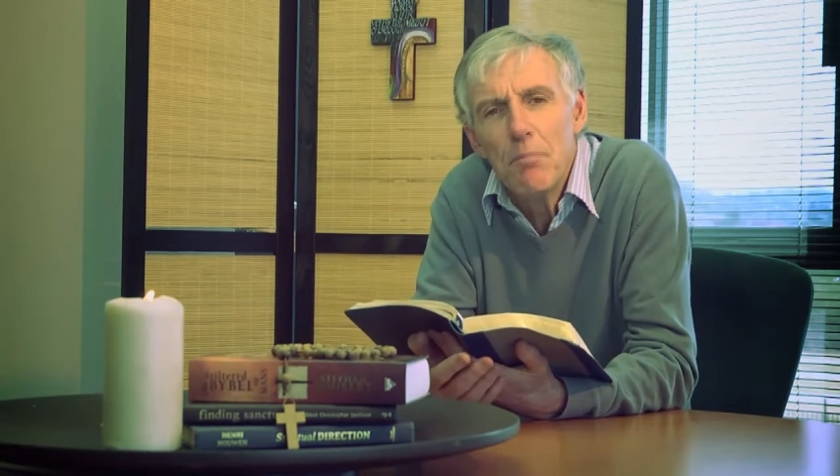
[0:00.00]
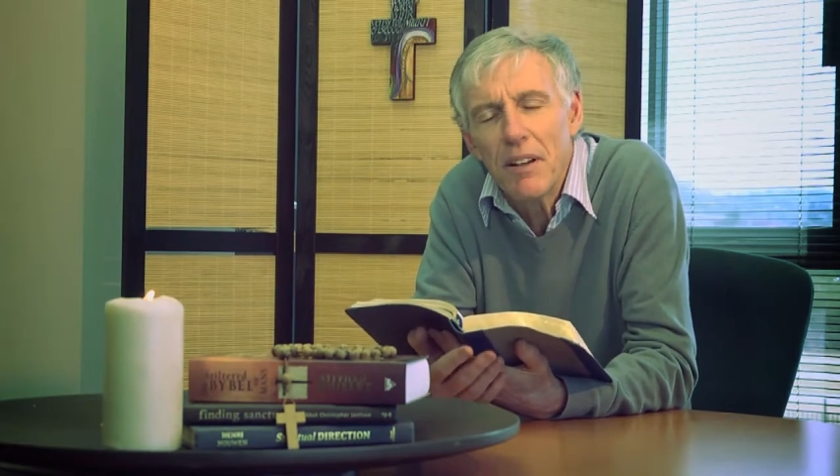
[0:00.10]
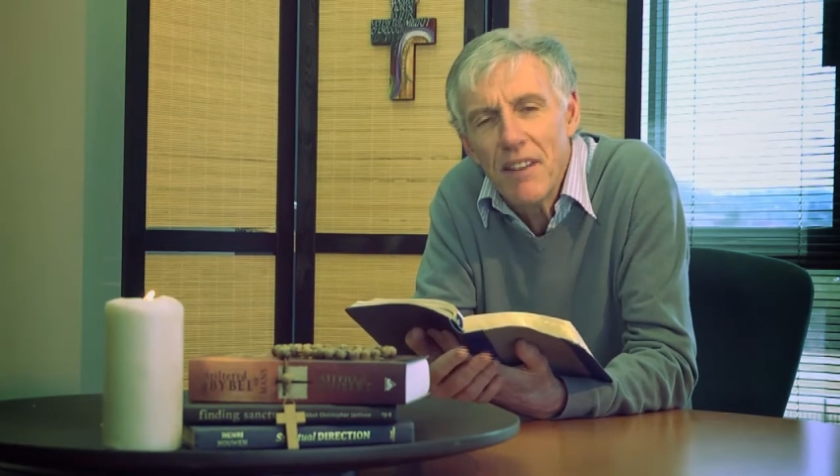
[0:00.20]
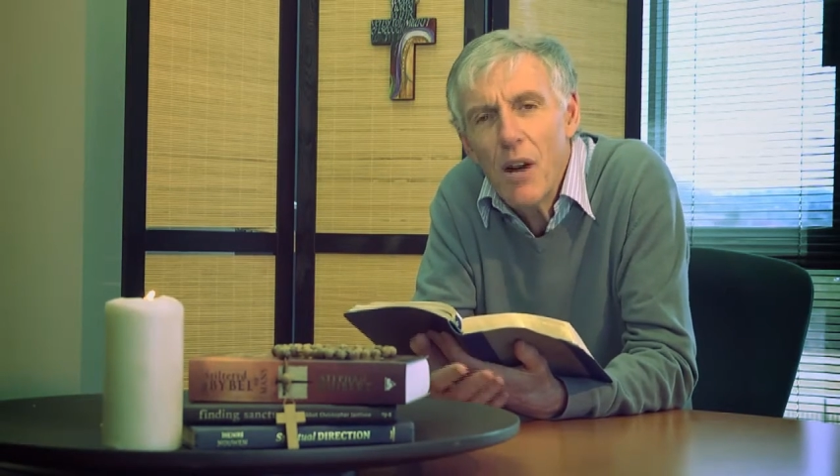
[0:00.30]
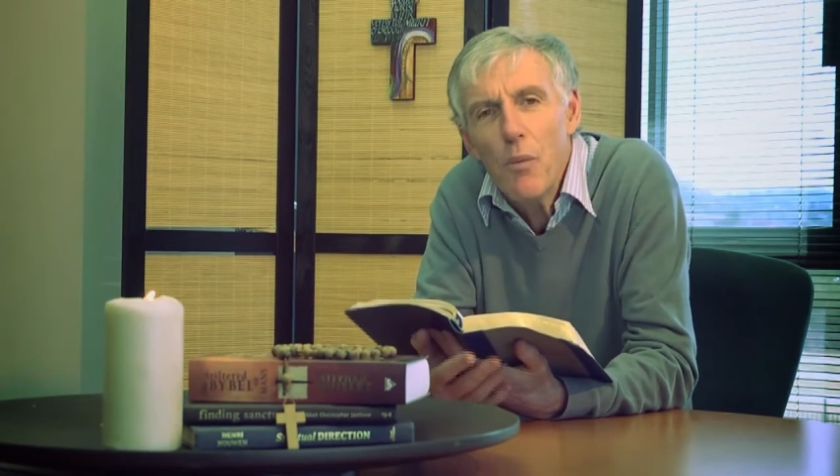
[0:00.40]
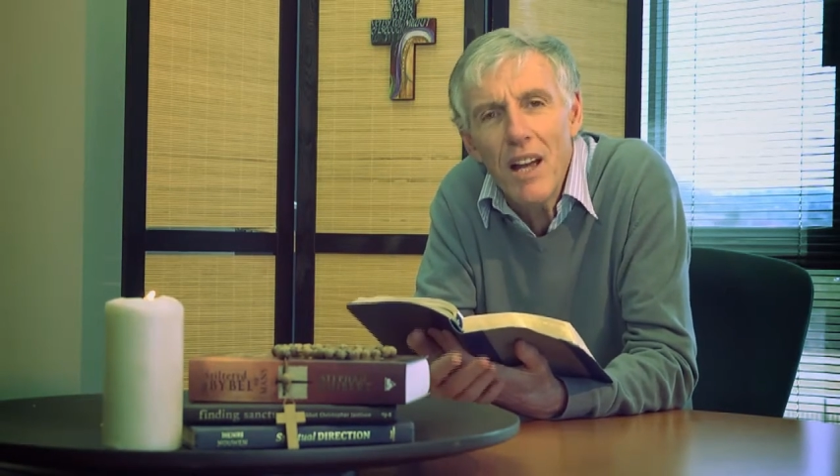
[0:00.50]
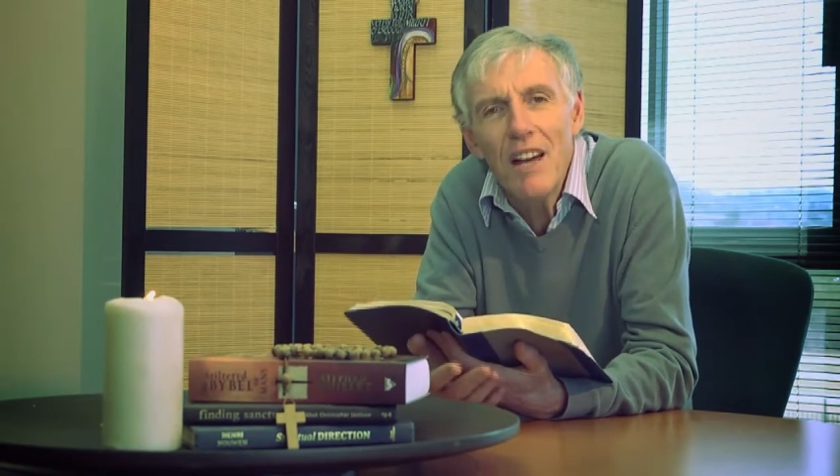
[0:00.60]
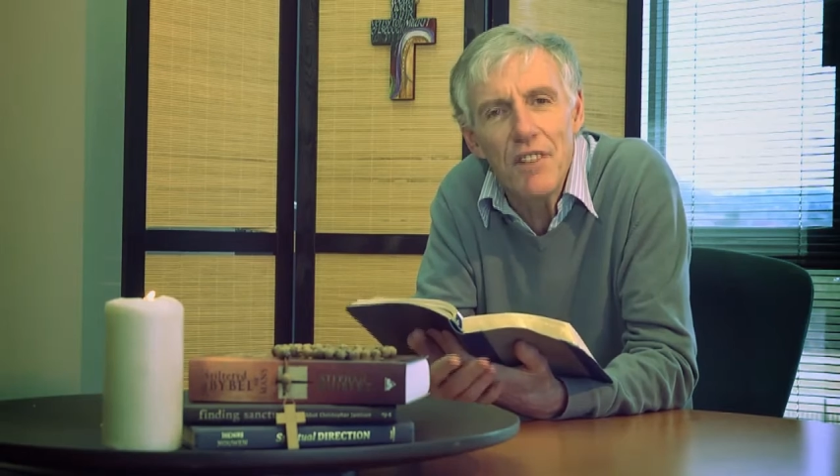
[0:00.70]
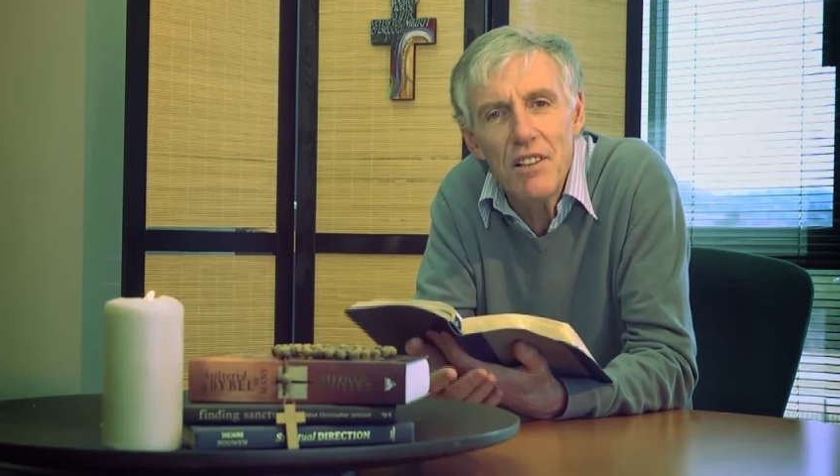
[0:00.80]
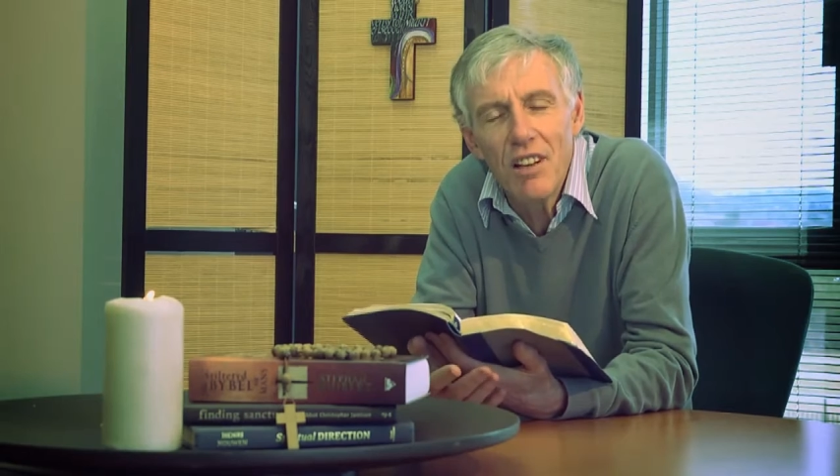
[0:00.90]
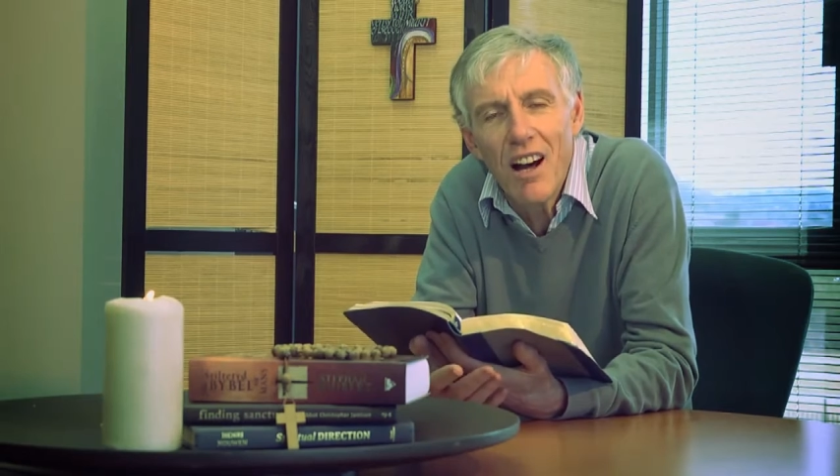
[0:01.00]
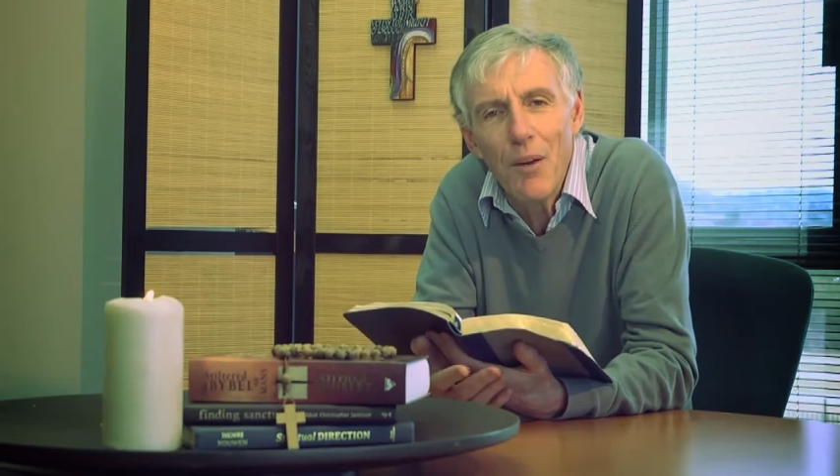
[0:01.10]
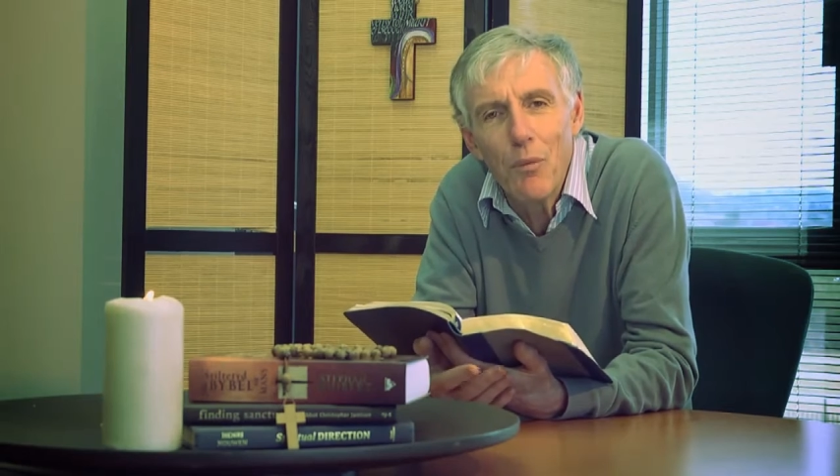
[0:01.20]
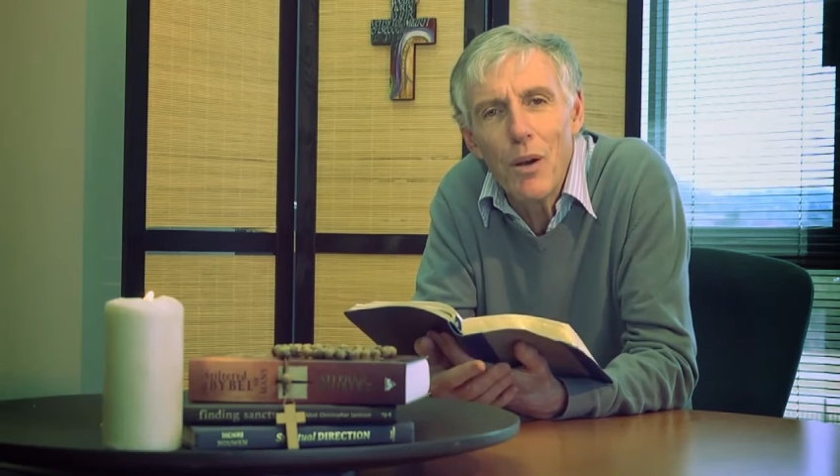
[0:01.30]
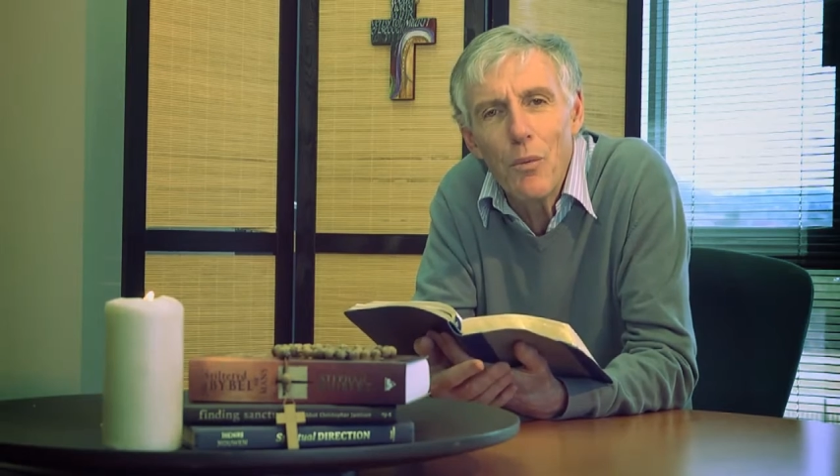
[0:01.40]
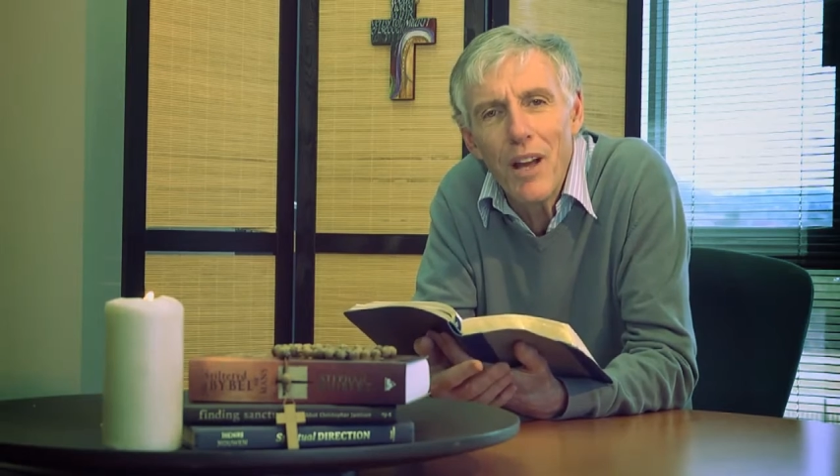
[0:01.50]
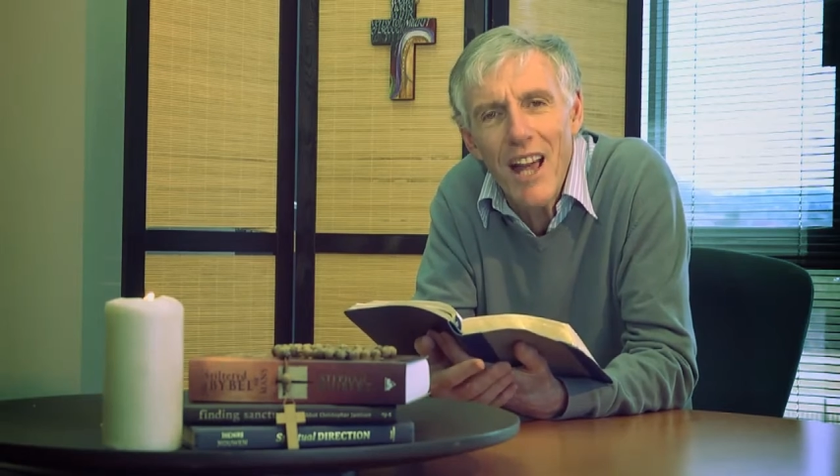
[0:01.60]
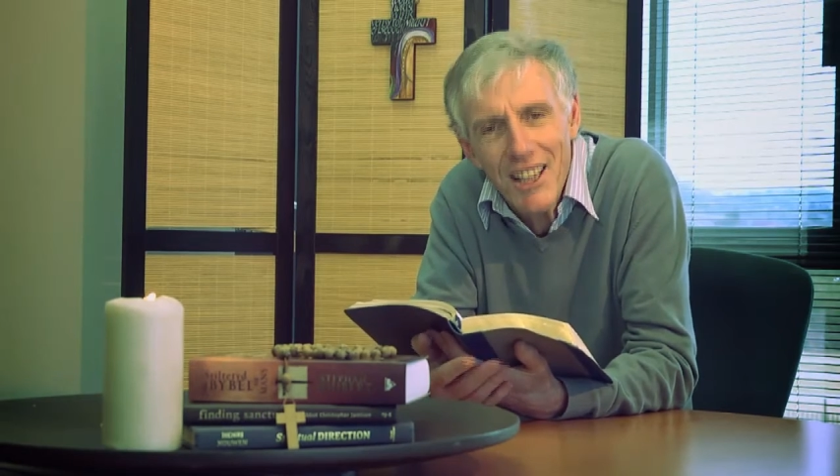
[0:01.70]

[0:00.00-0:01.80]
But now we have a time where we